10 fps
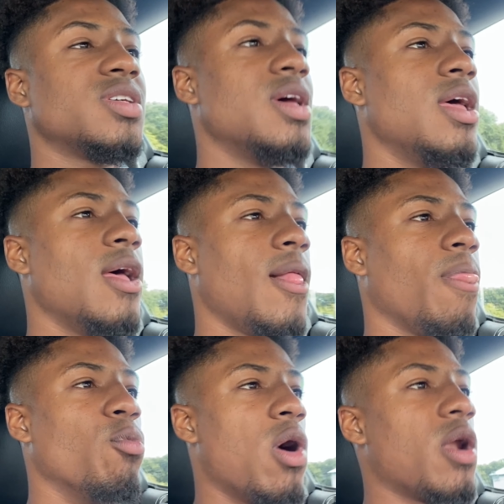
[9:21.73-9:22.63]

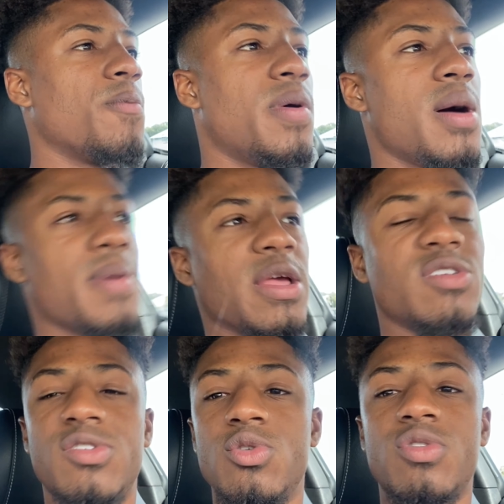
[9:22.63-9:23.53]
Water pump, I
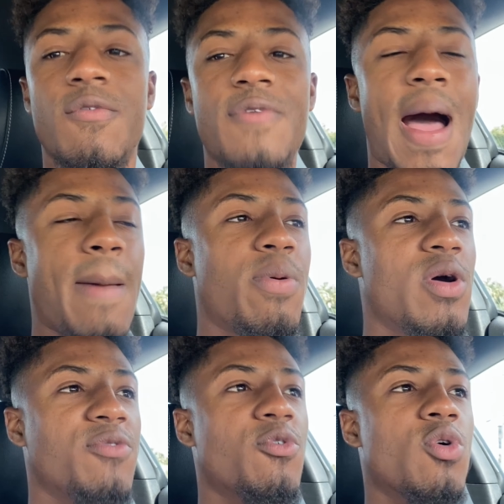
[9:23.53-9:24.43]
just used the
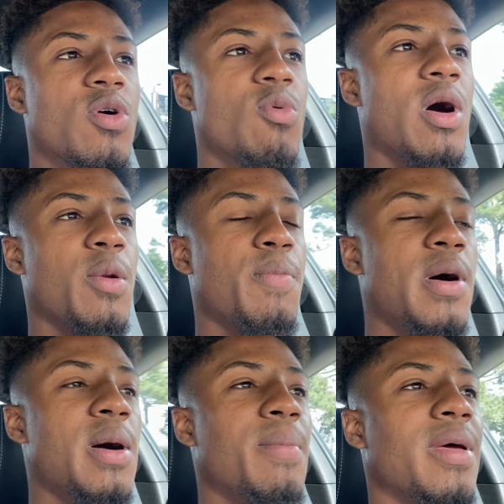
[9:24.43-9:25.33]
5.4 water
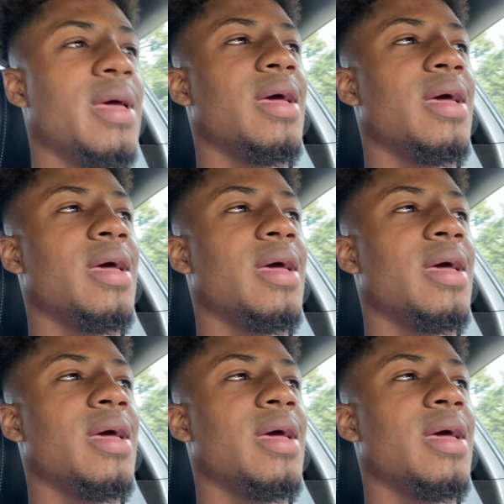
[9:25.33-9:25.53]
pump.